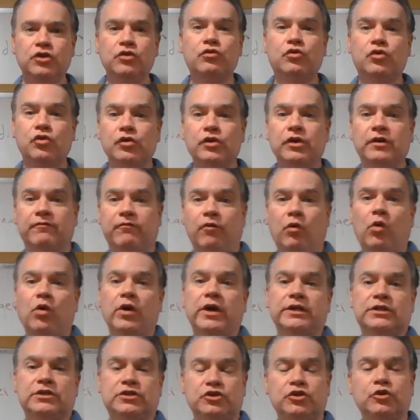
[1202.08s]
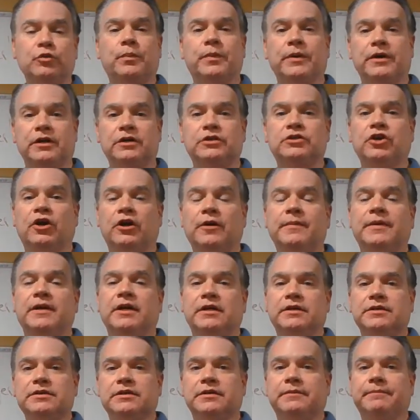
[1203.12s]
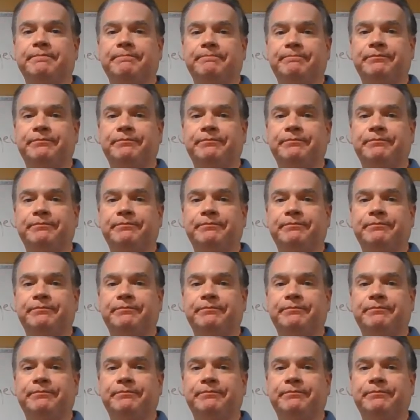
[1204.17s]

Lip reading: you could avoid superdeterminism.